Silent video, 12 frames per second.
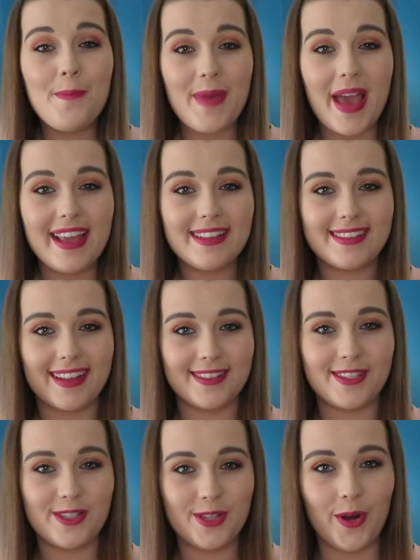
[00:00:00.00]
amazing
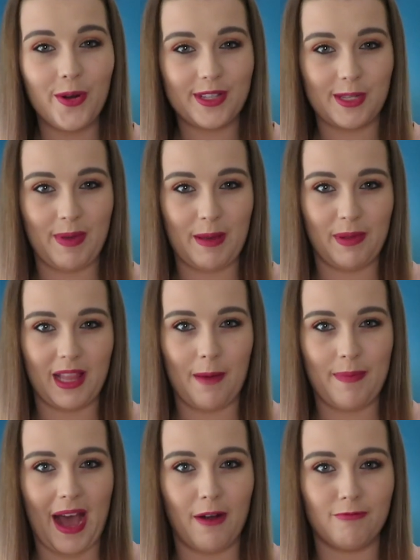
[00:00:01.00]
to talk to people
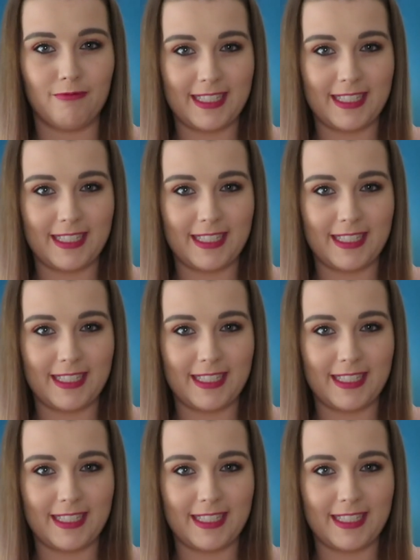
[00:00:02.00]
about